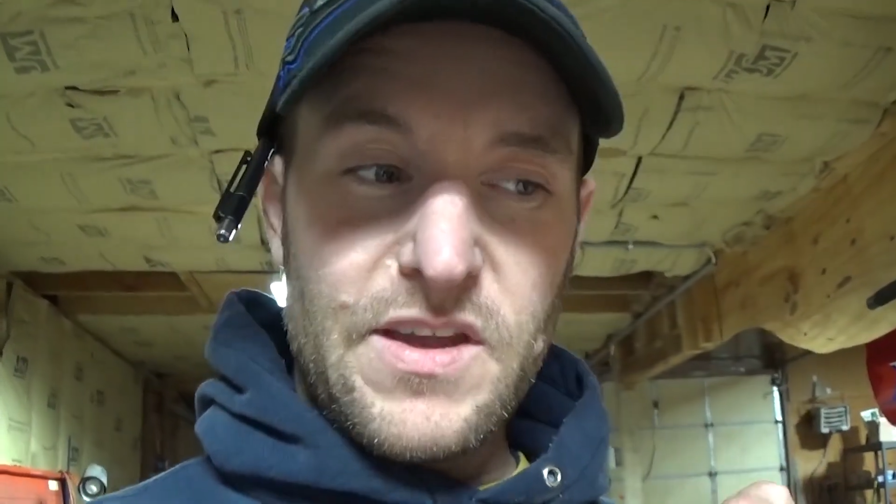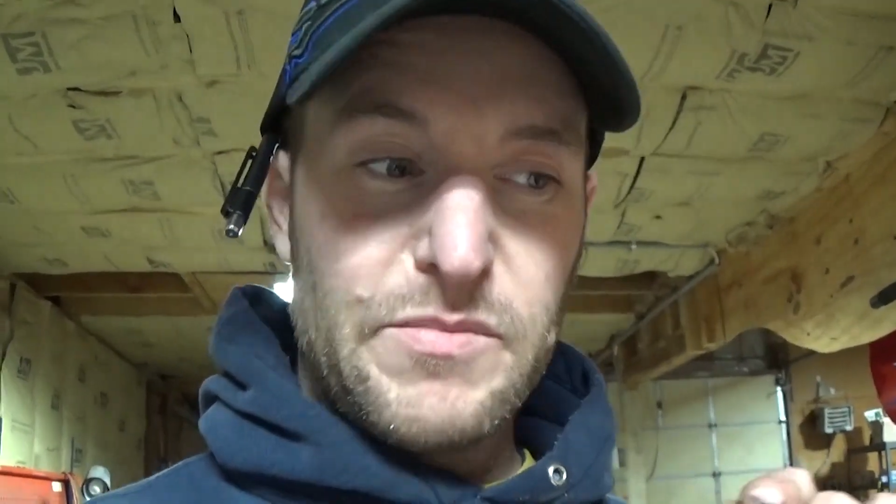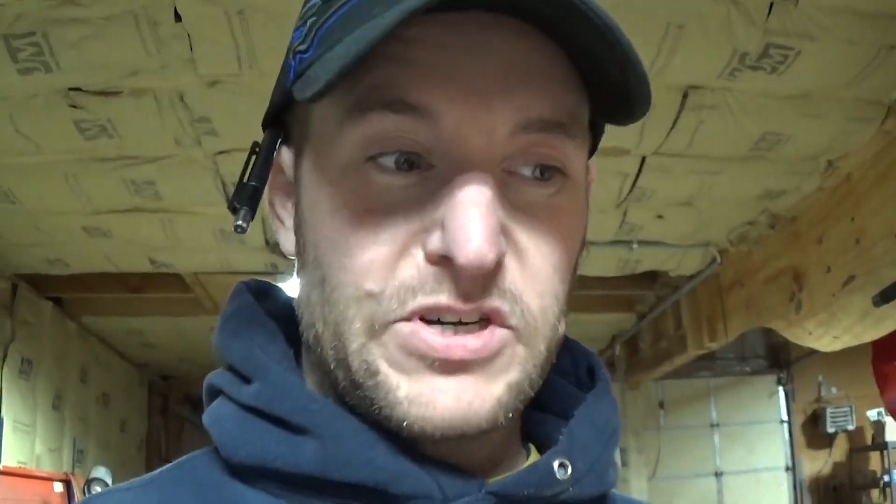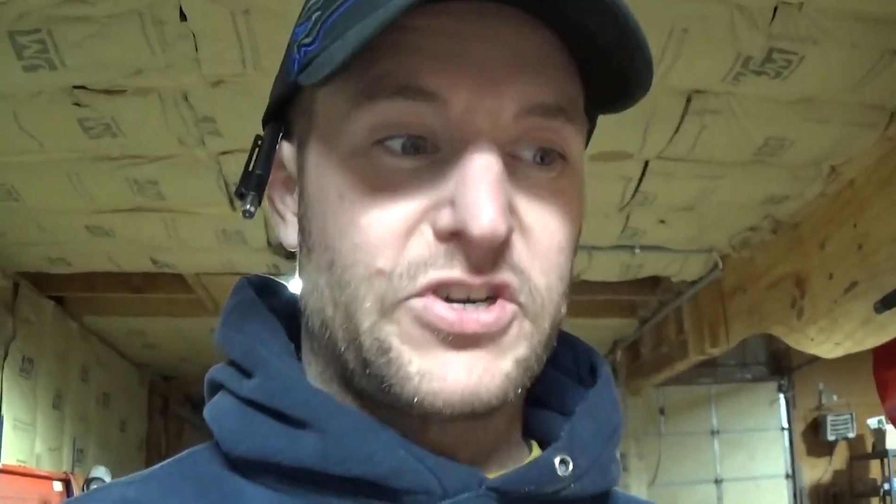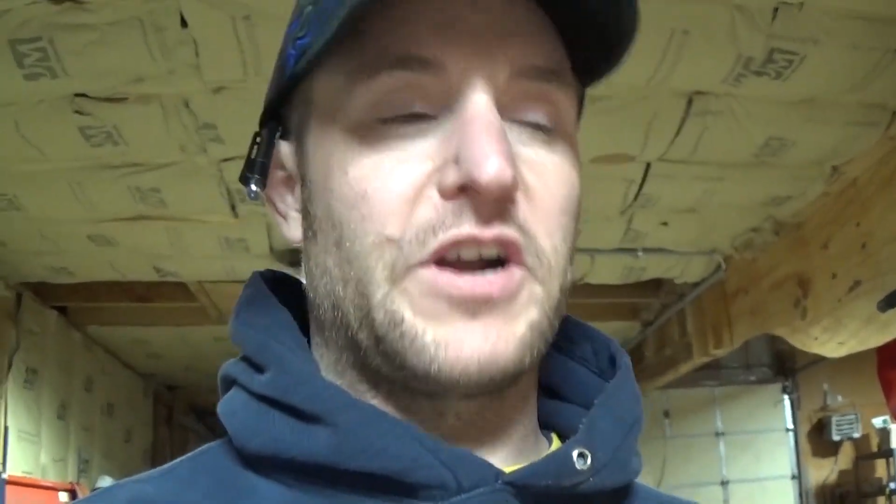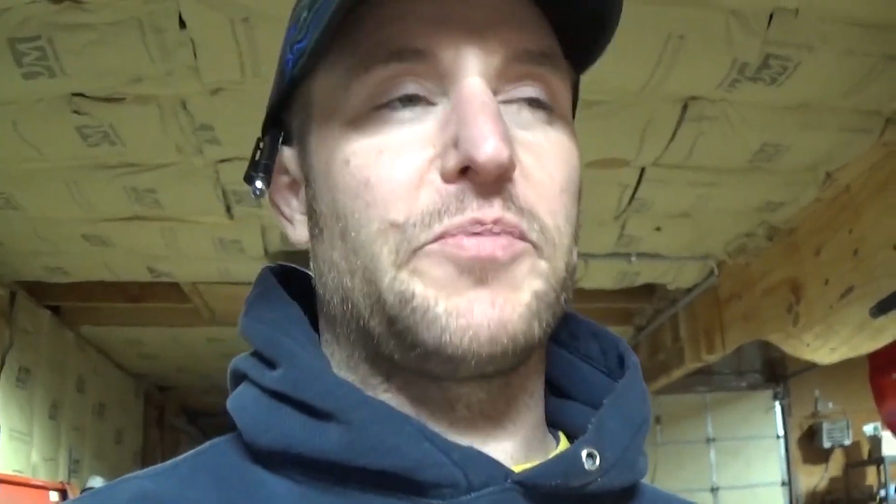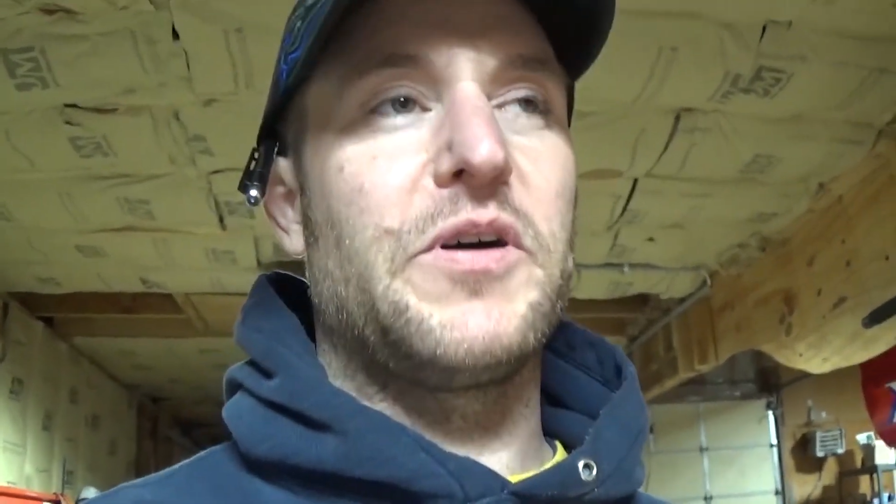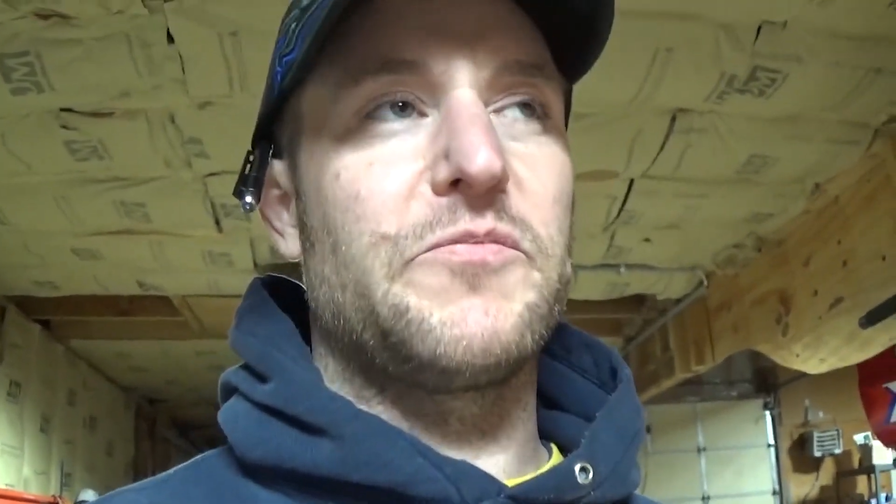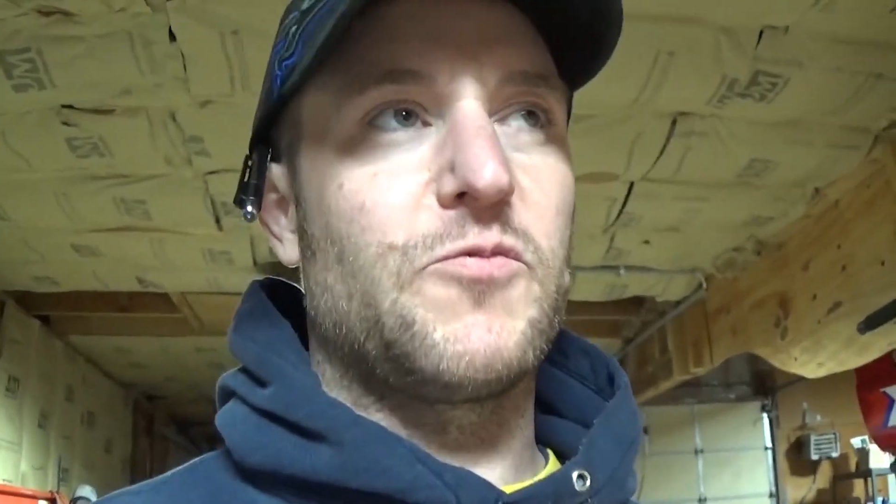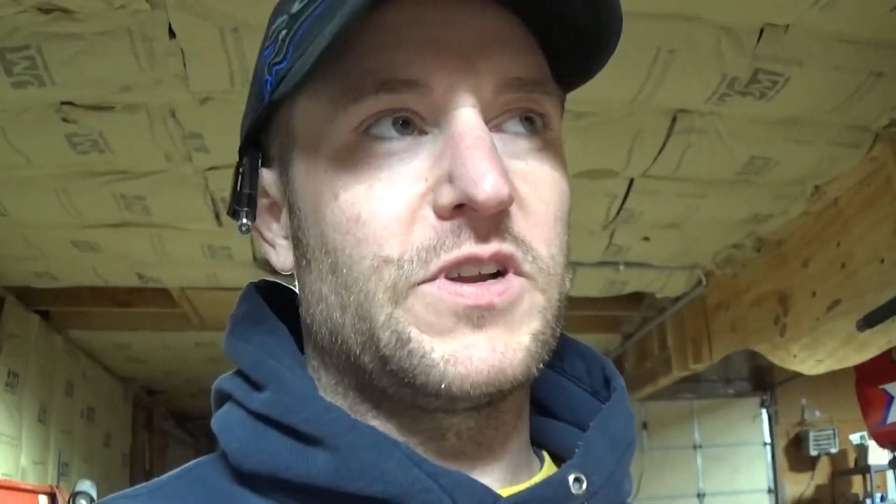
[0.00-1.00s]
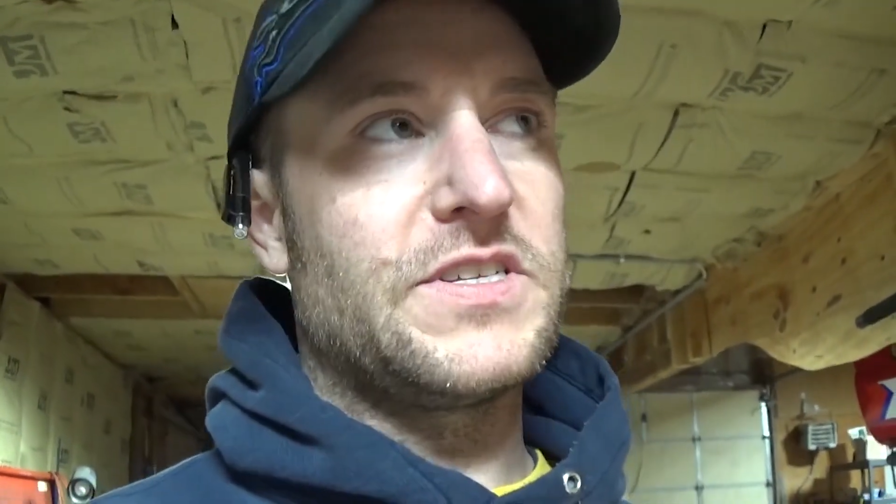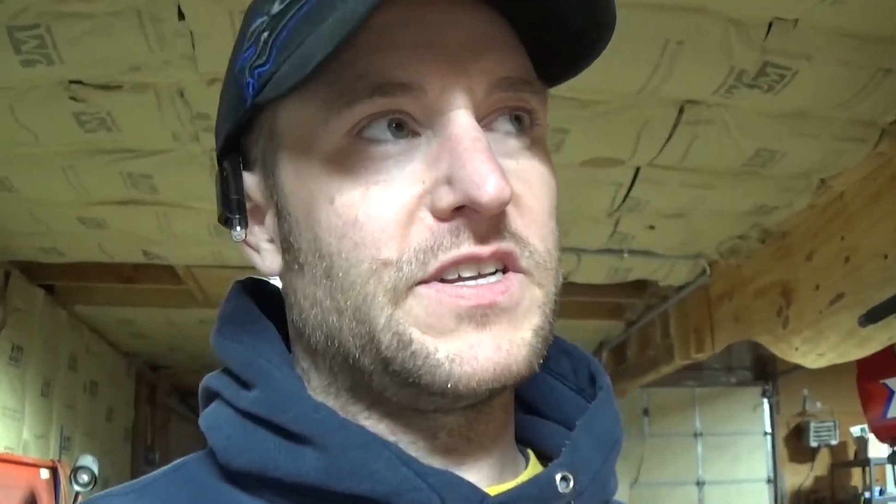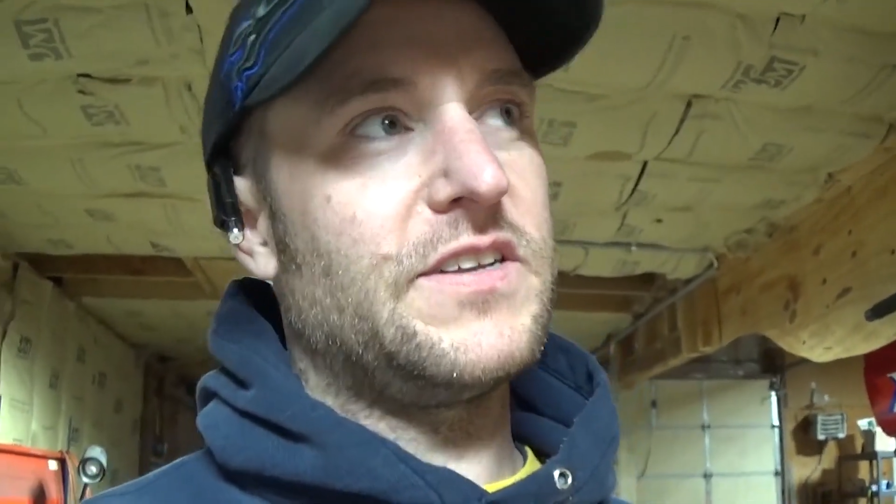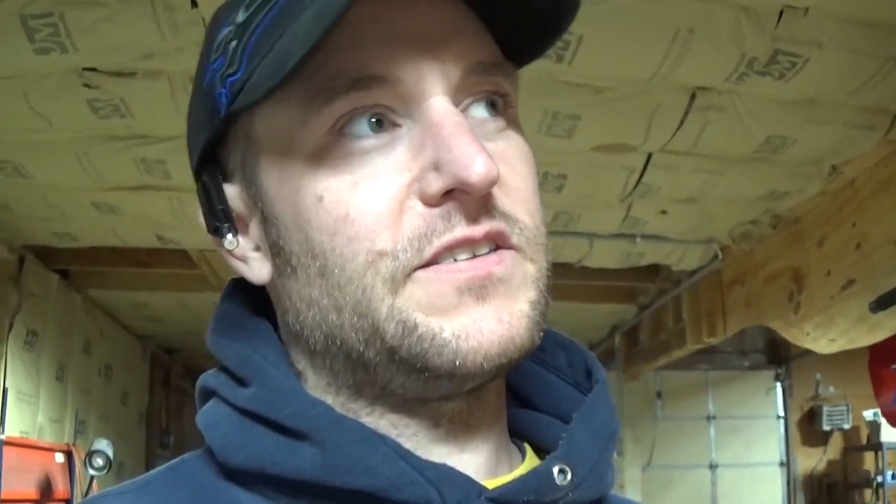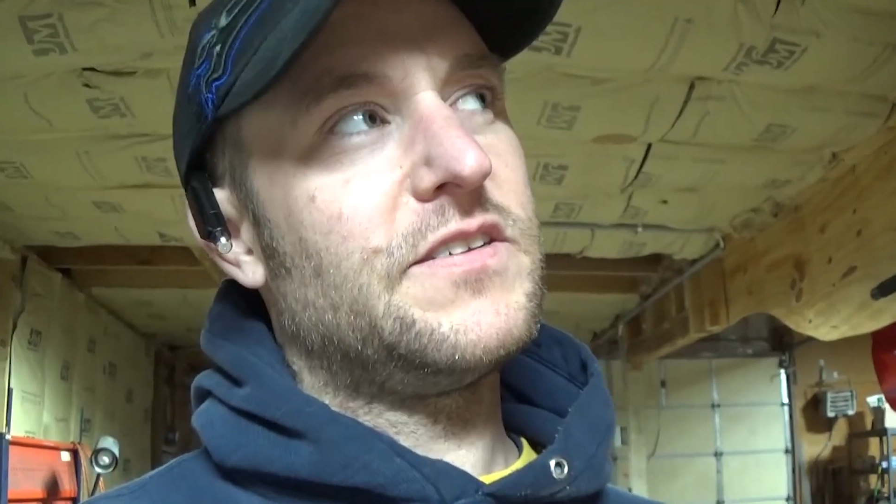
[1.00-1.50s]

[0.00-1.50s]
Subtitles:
I'm going to try to pump, what is it?